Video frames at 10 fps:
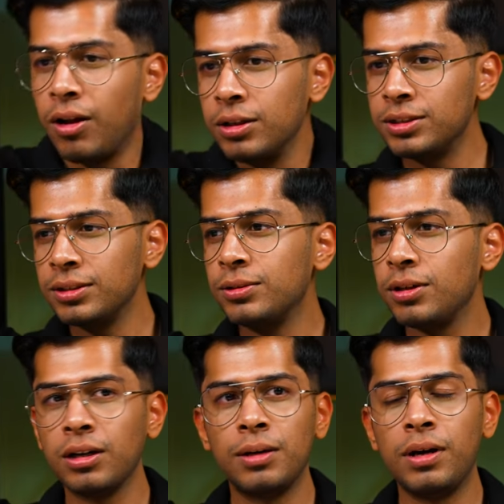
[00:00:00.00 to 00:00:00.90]
Also, to
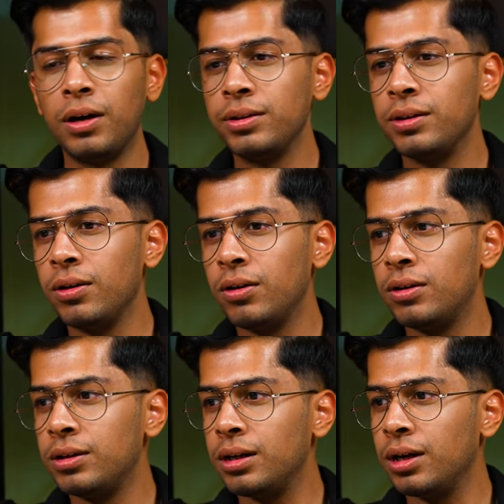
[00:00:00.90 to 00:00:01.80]
talk about
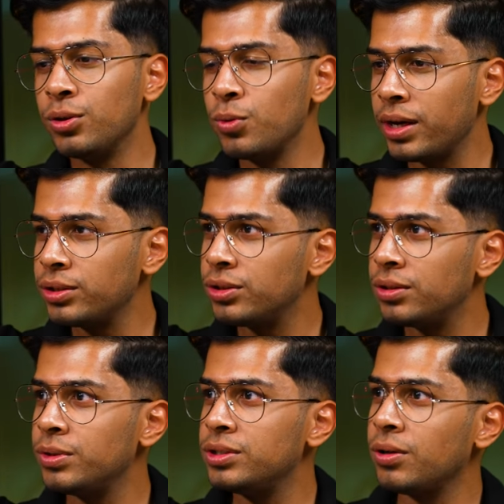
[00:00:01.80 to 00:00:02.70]
your other
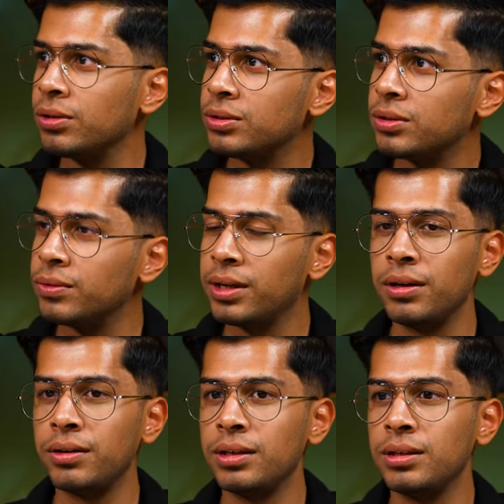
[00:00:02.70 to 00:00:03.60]
venture, which is also
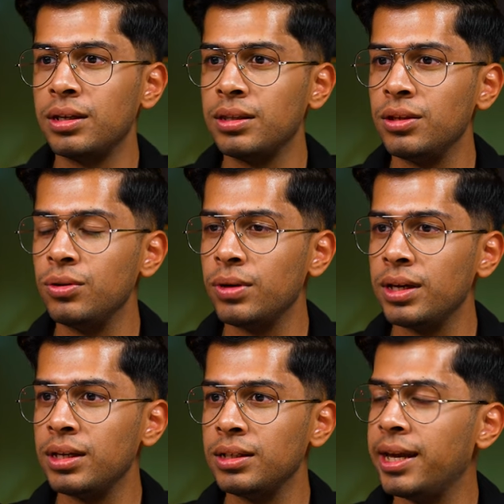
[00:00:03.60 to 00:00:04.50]
here in in the
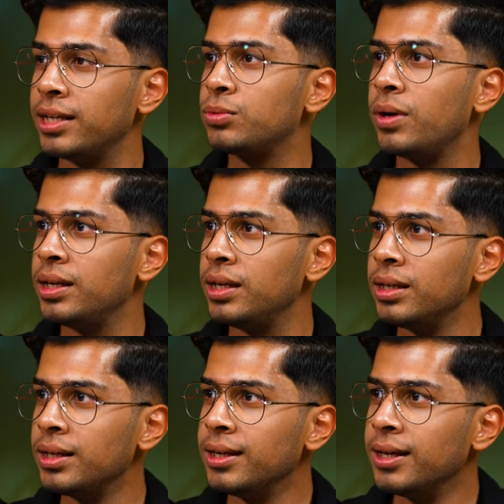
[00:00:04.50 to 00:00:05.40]
UAE, GuestReady.